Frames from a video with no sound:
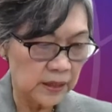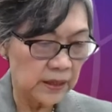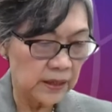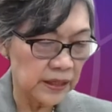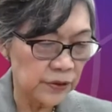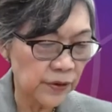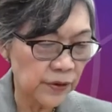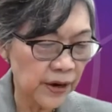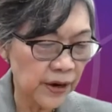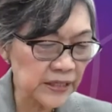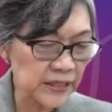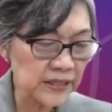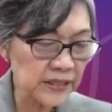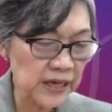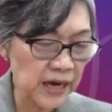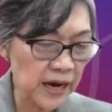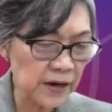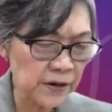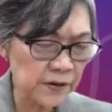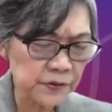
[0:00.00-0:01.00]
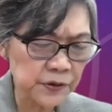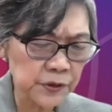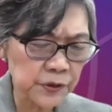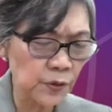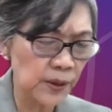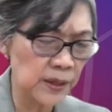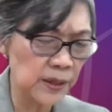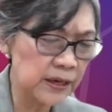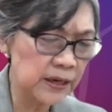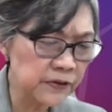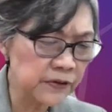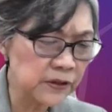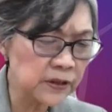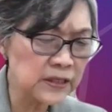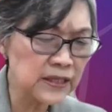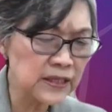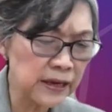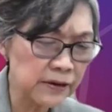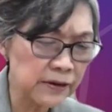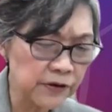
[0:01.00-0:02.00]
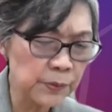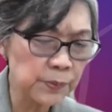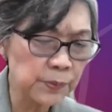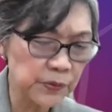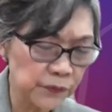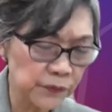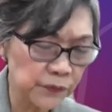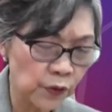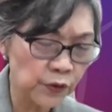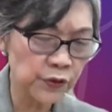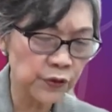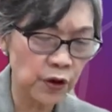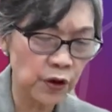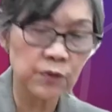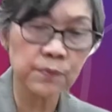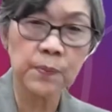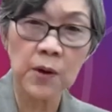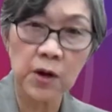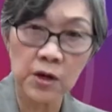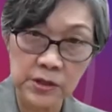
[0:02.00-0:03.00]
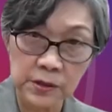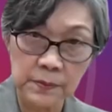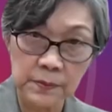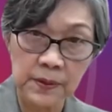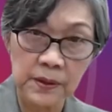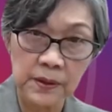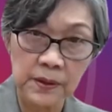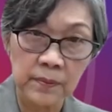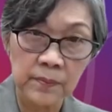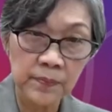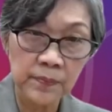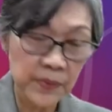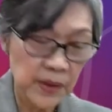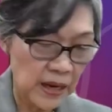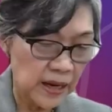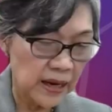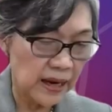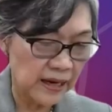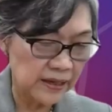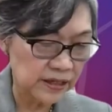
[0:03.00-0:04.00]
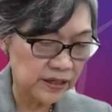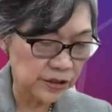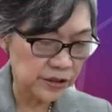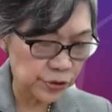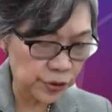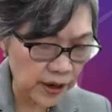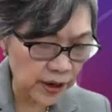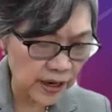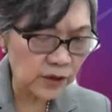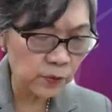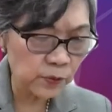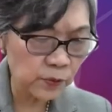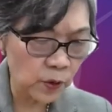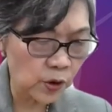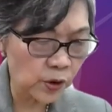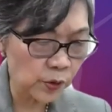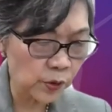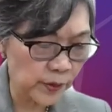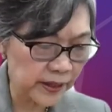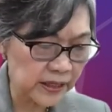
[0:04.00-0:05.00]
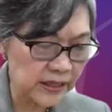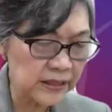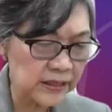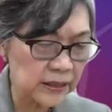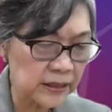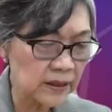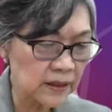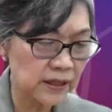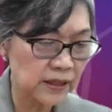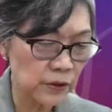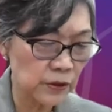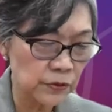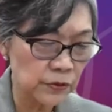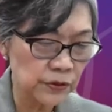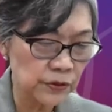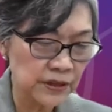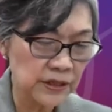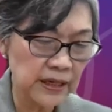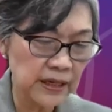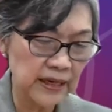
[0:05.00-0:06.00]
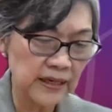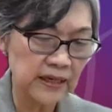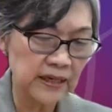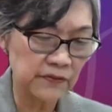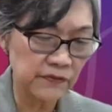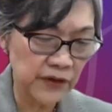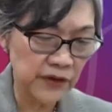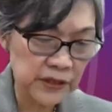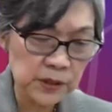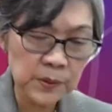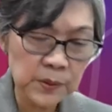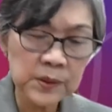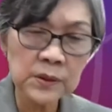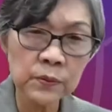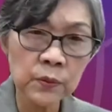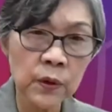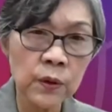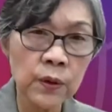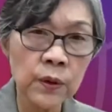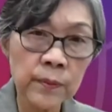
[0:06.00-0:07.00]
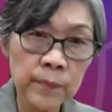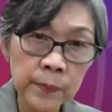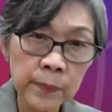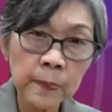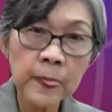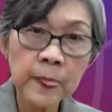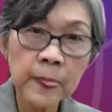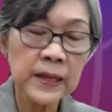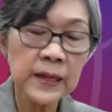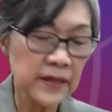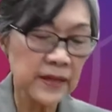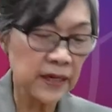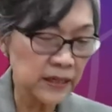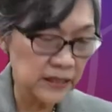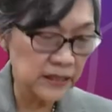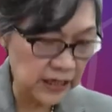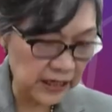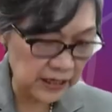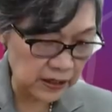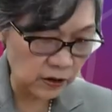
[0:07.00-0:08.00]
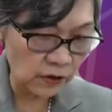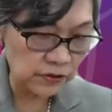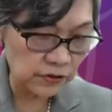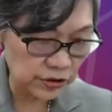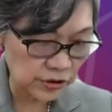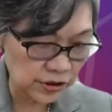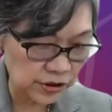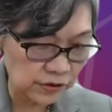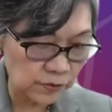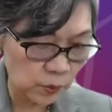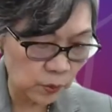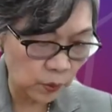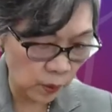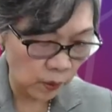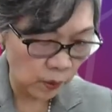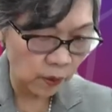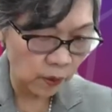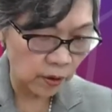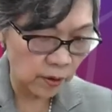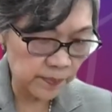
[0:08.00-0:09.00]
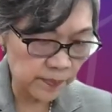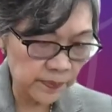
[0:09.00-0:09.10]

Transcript: He raised tariffs to a level never before thought possible and the trade war quickly included an investment war, then a technology war.